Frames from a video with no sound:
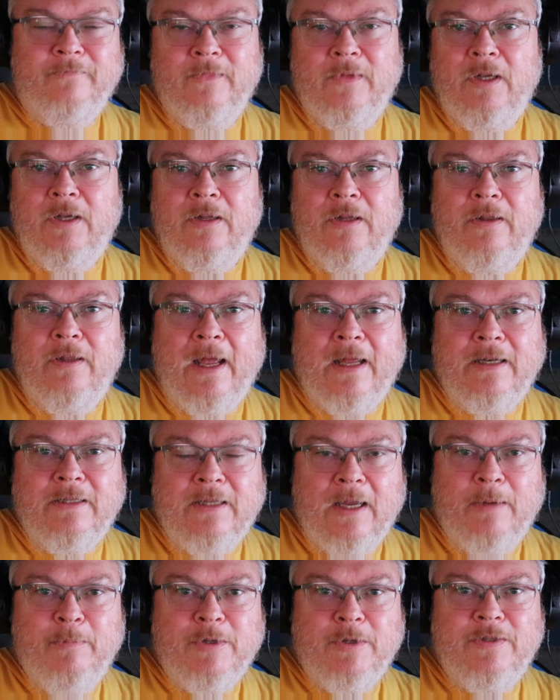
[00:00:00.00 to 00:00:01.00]
that
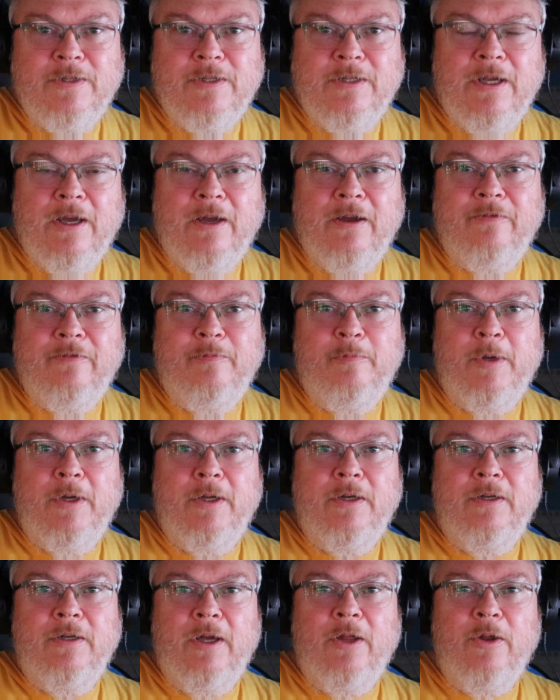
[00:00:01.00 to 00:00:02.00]
type of stuff, but
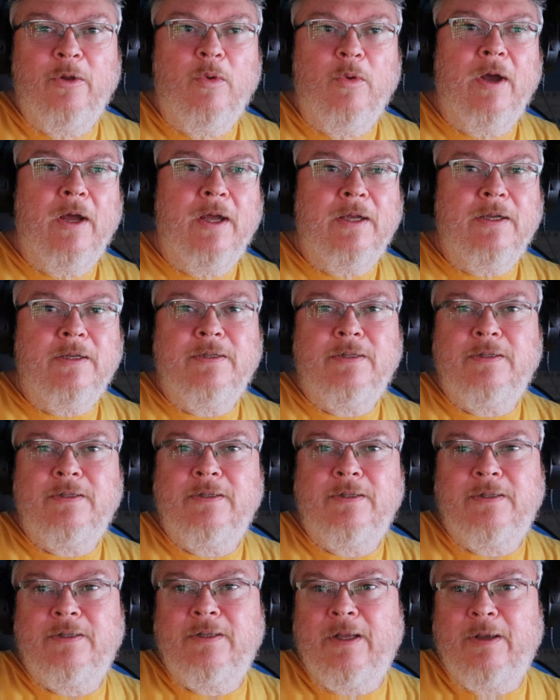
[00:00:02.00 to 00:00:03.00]

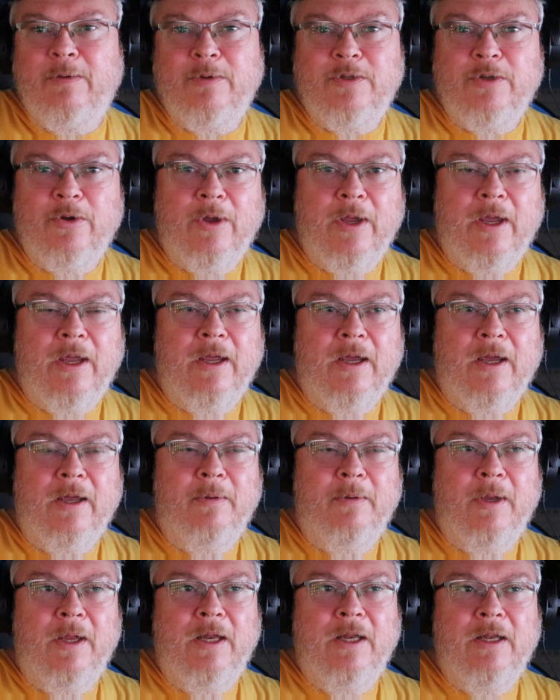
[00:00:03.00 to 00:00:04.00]
otherwise it was okay.
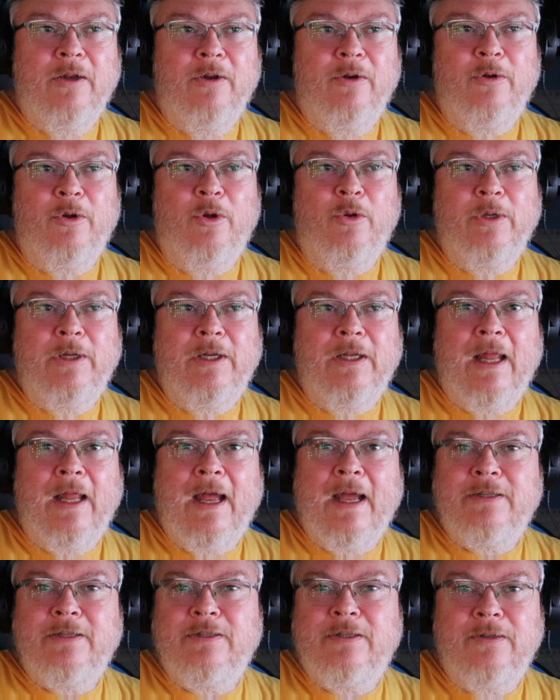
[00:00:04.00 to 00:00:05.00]
It only
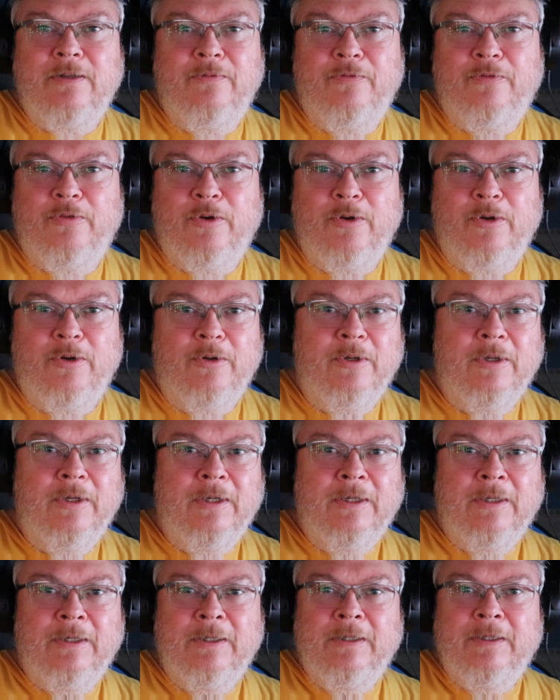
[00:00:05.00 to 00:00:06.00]
lasted for
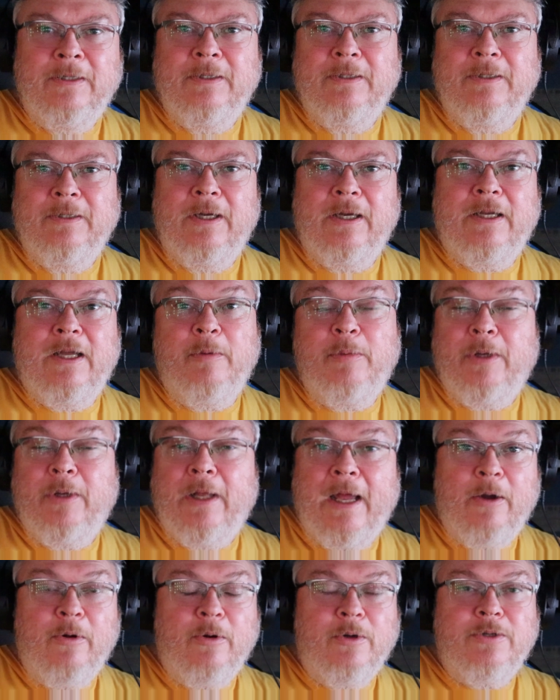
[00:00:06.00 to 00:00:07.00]
a couple
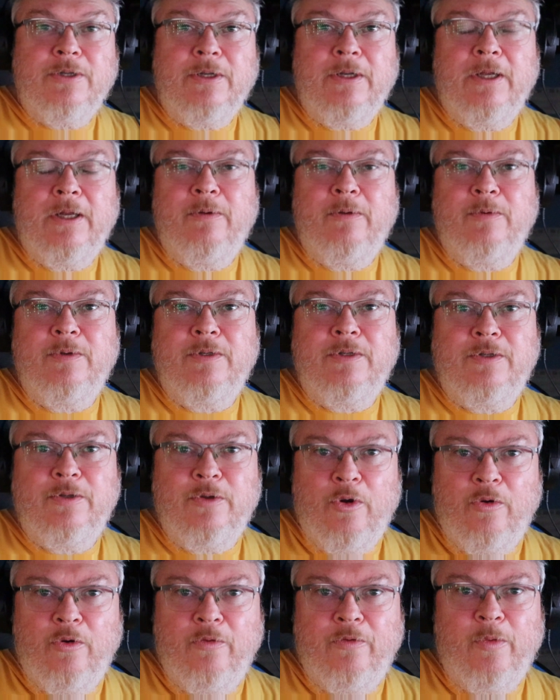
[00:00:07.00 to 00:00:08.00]
hours and then it was
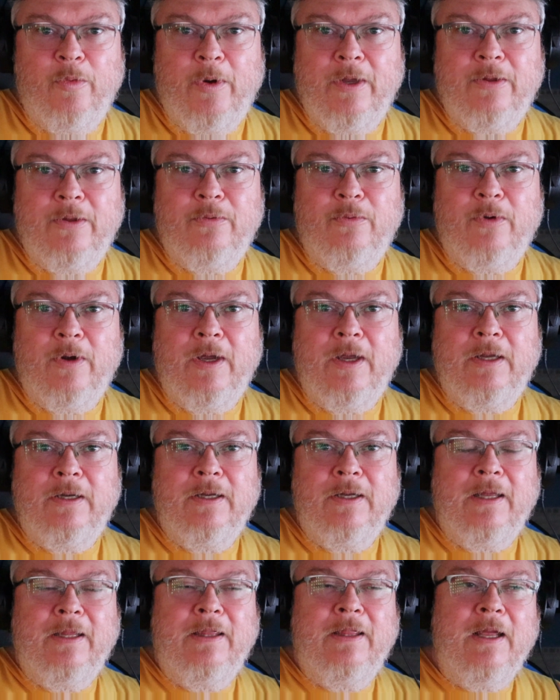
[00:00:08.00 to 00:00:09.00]
over with, right?
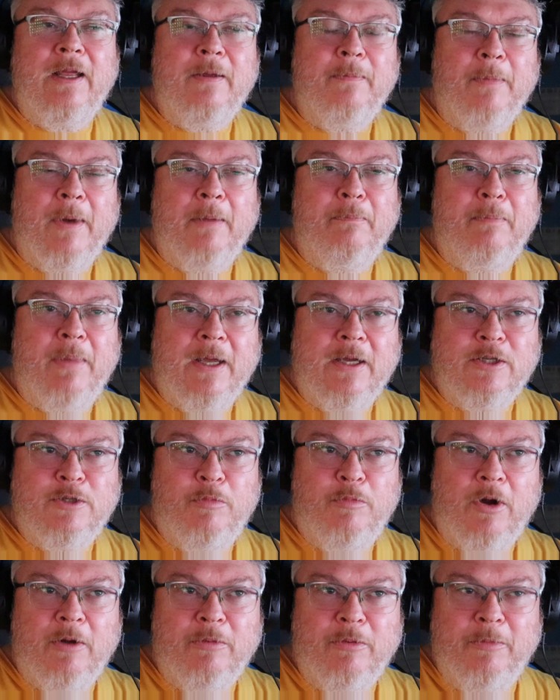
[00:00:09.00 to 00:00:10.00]
I think my biggest
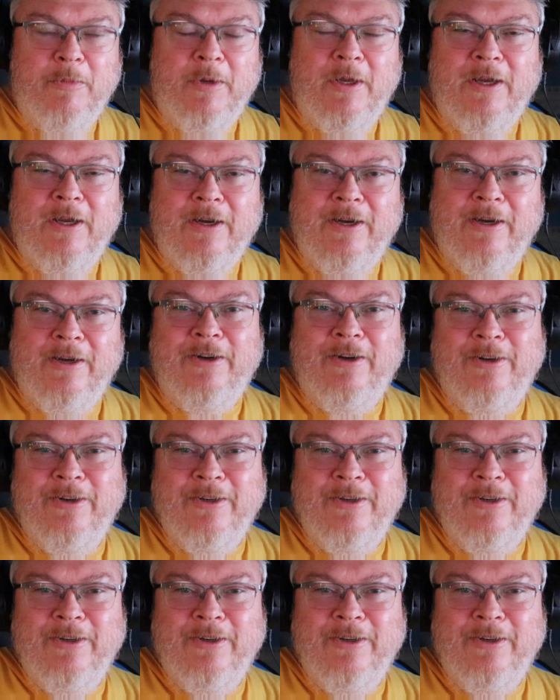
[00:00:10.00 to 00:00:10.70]
problem here,